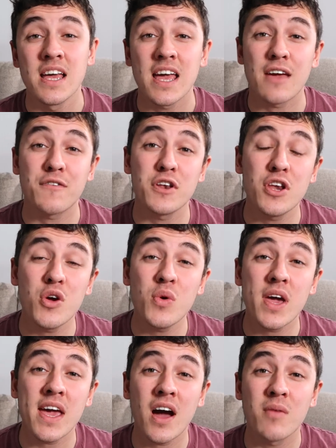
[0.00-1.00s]
If you're new
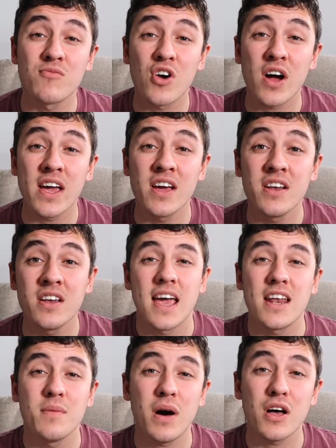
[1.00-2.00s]
here, I'm Ryan.
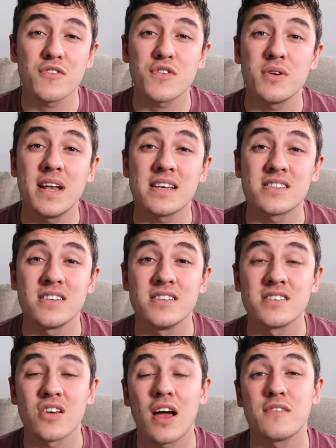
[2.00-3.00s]
In the past few
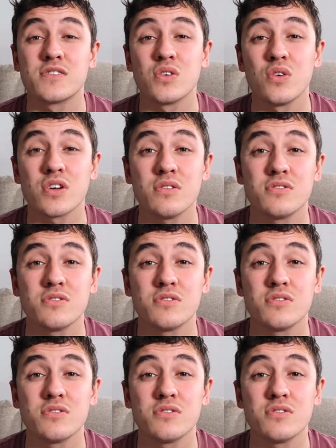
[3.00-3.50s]
lessons, I have taught you